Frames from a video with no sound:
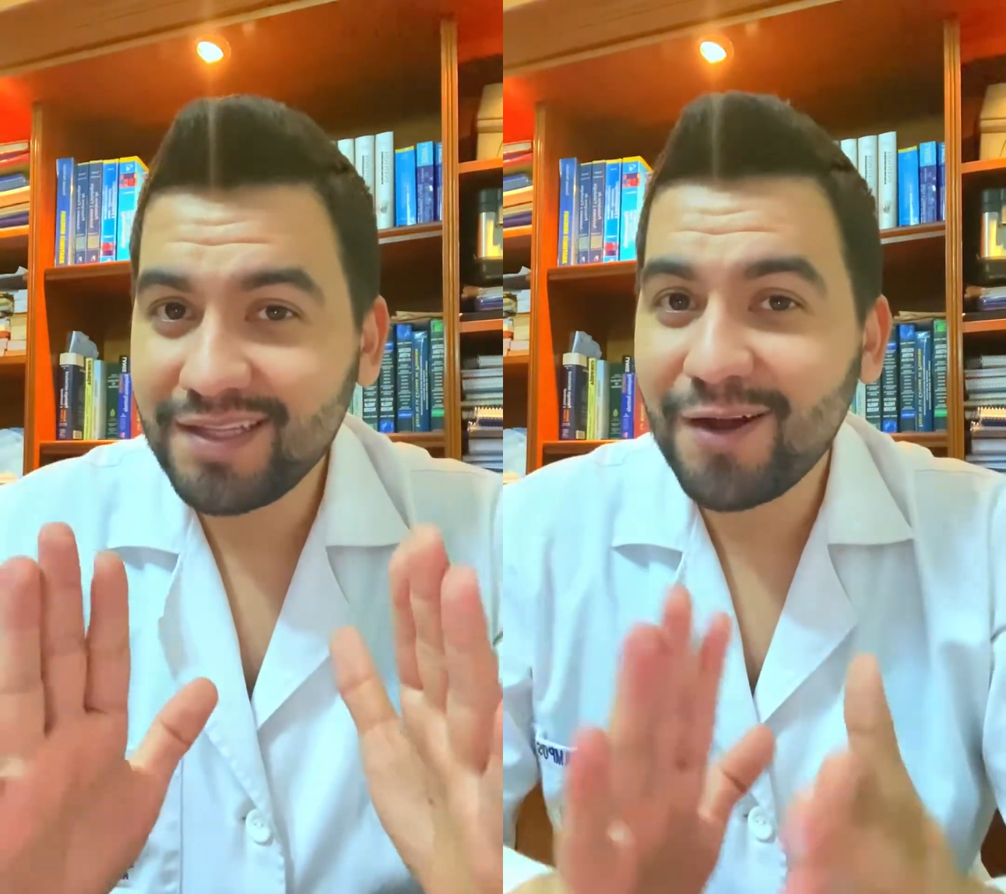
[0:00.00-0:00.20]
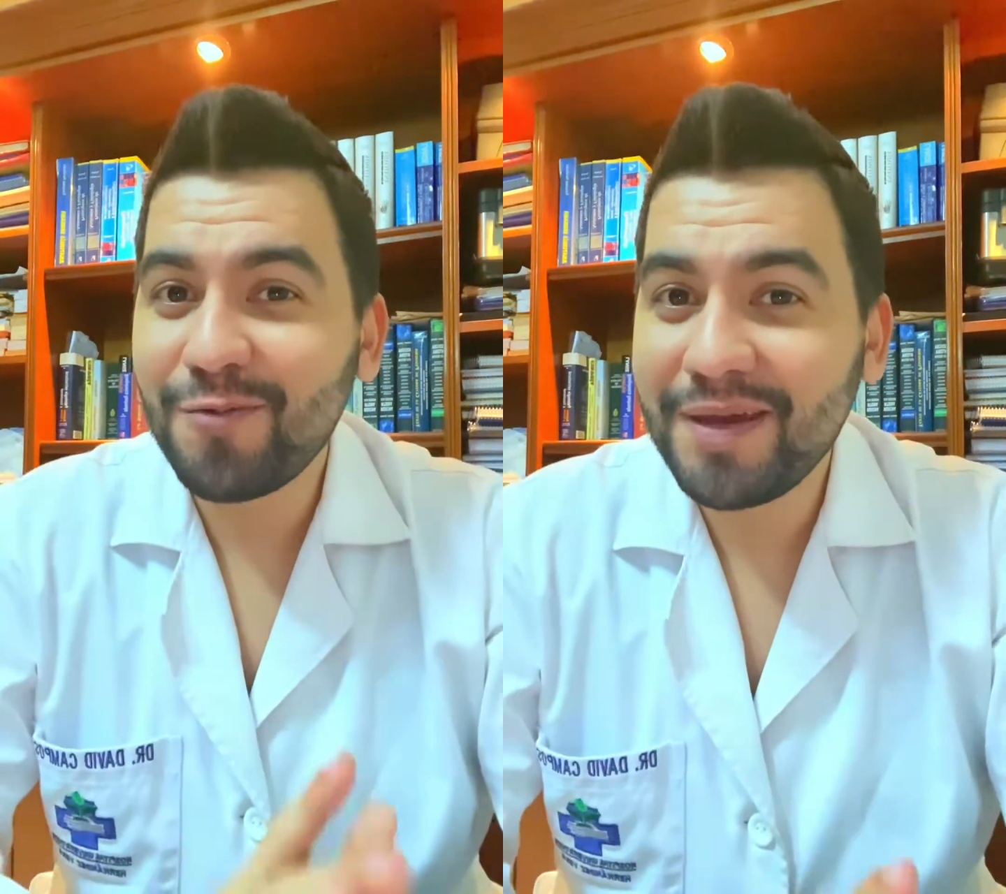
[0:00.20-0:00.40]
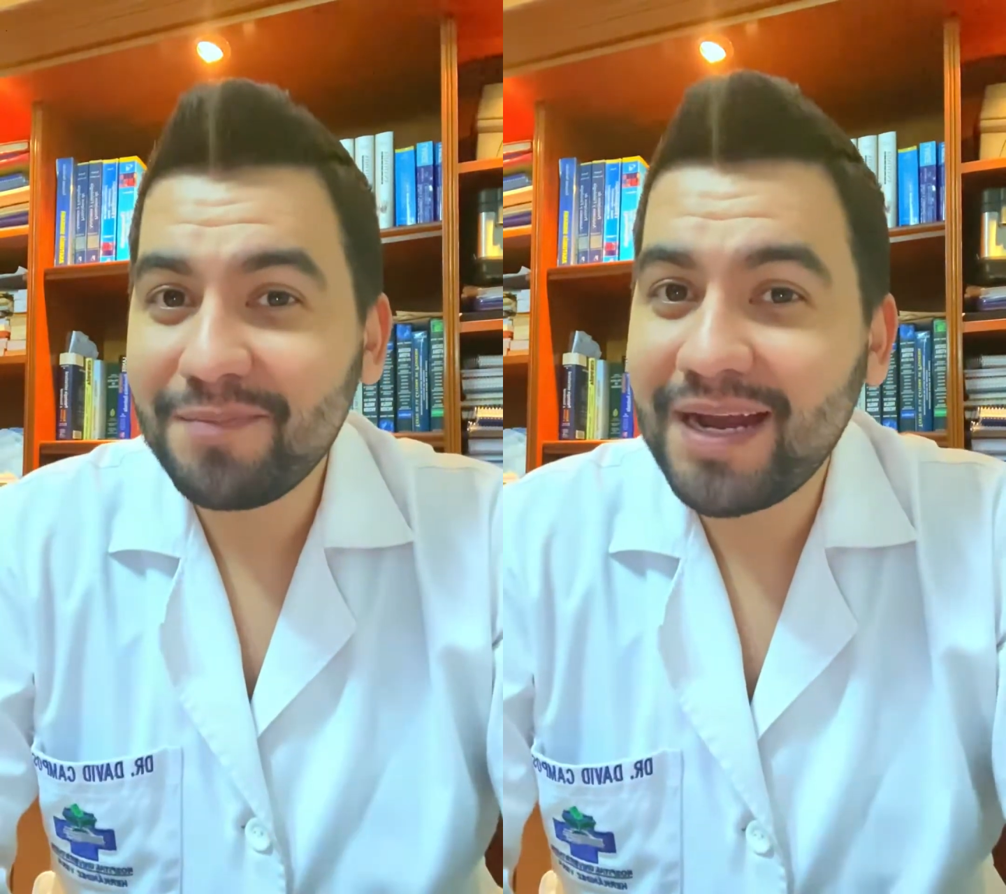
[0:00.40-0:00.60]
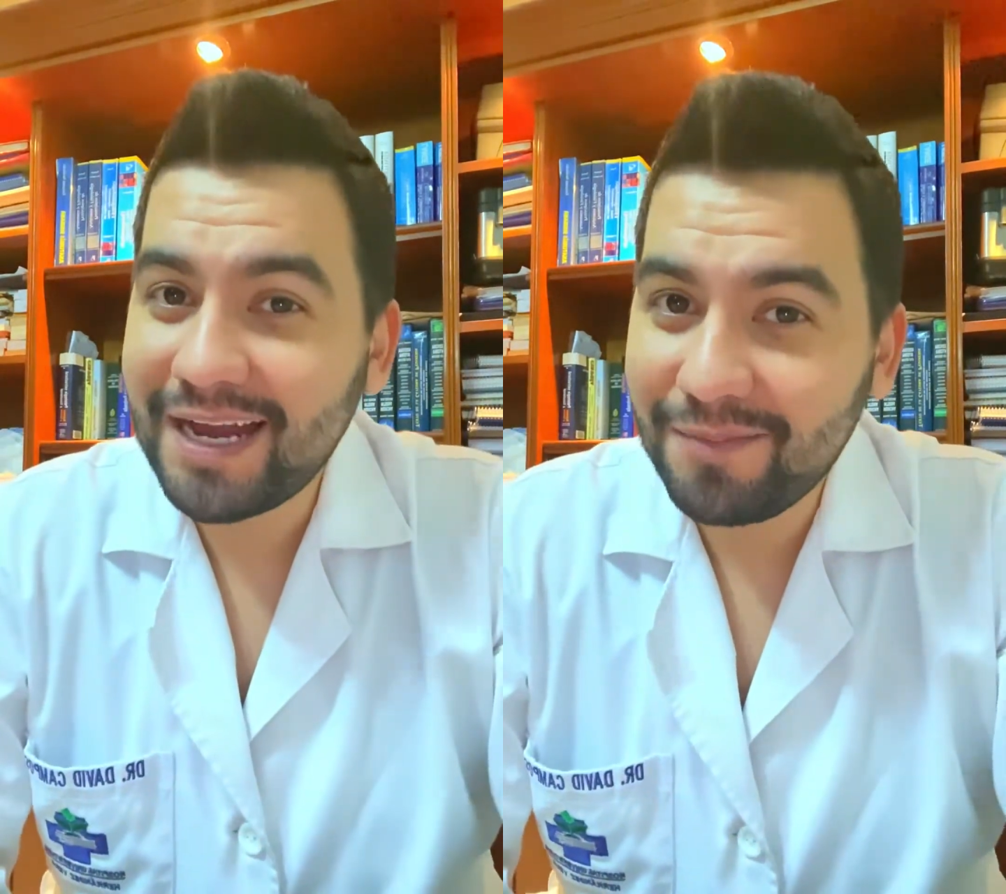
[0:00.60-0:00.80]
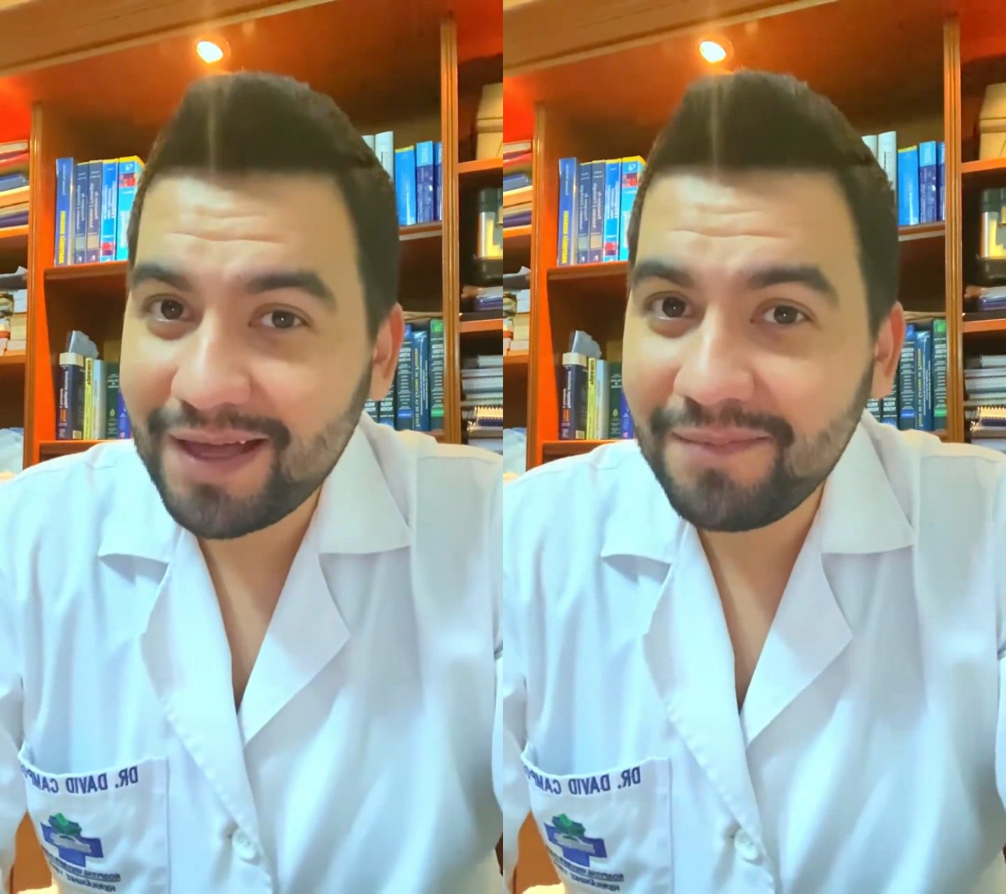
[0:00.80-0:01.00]

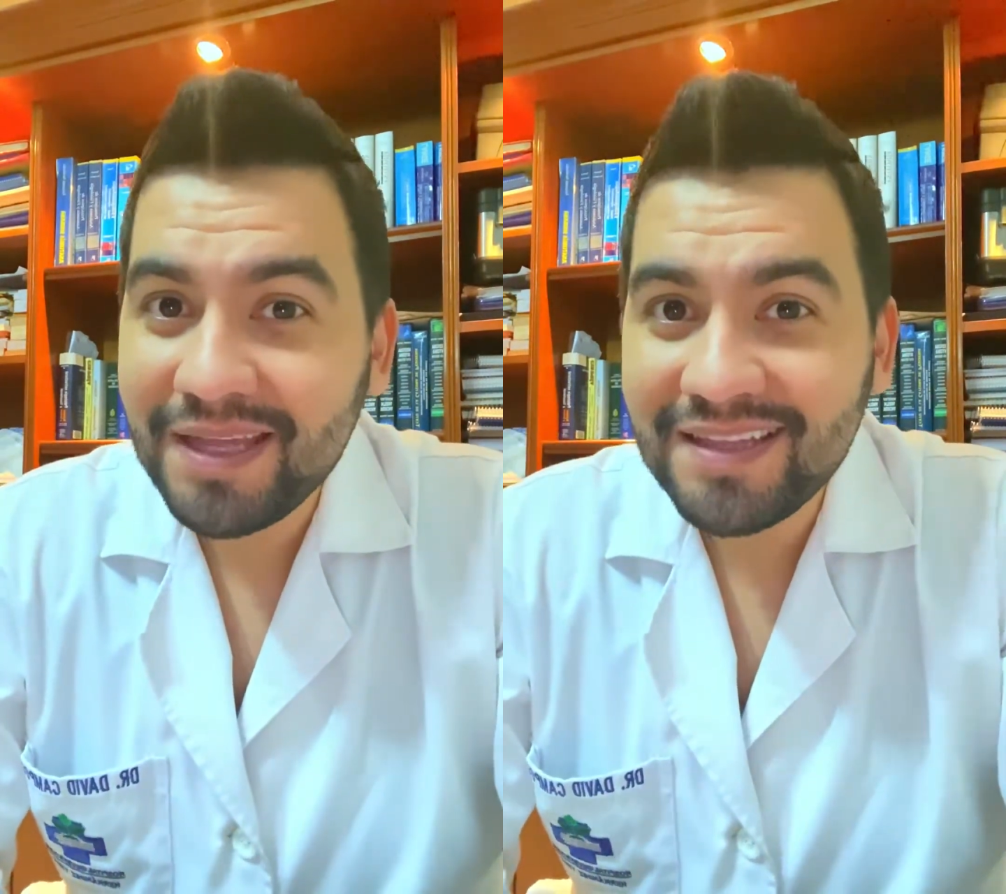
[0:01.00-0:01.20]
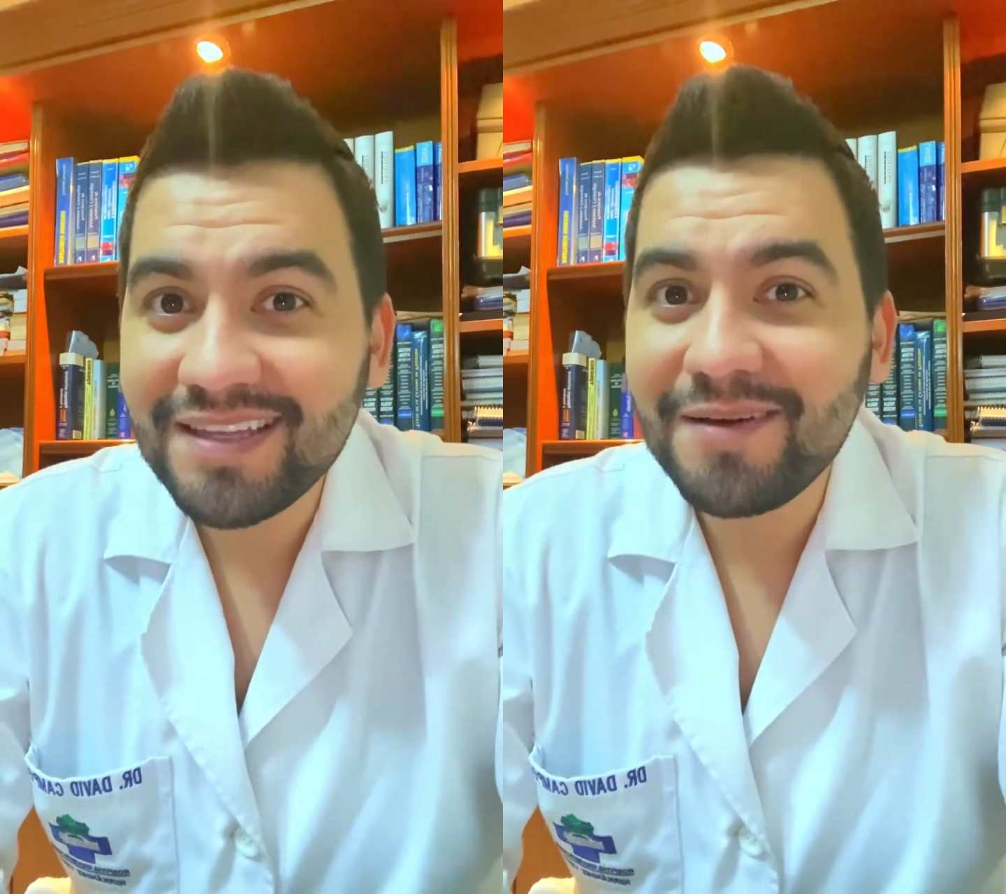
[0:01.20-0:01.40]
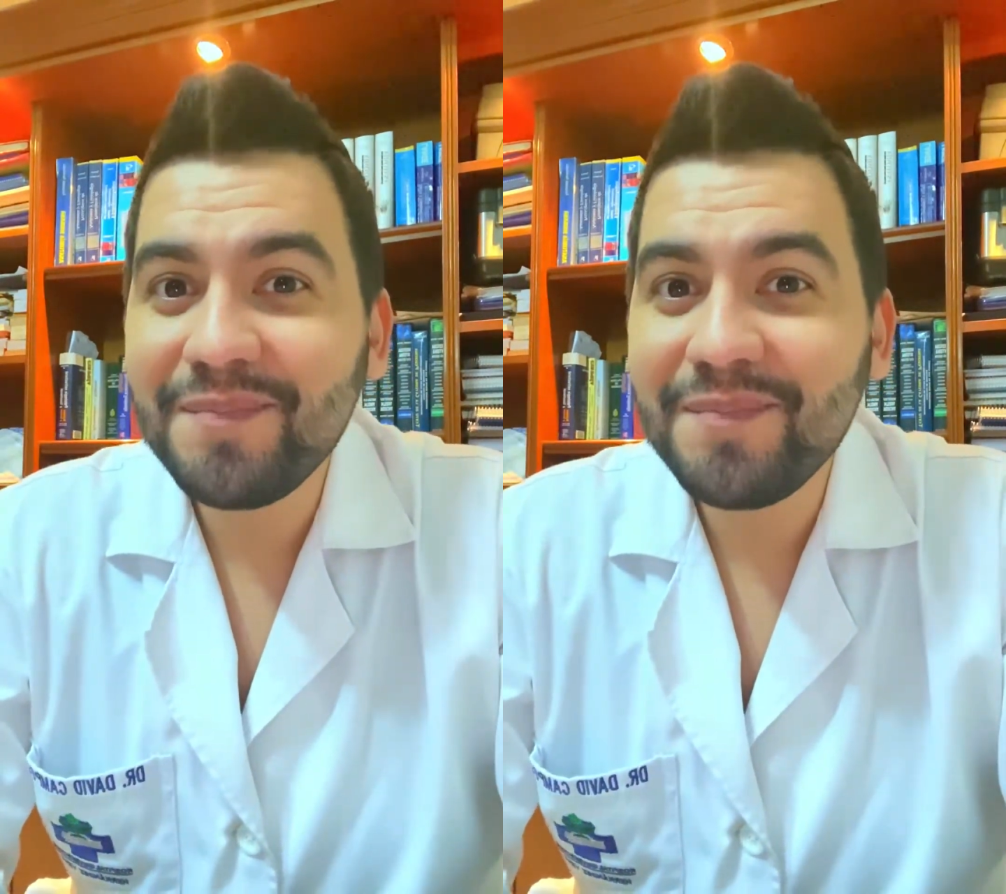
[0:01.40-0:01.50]
calmly as well.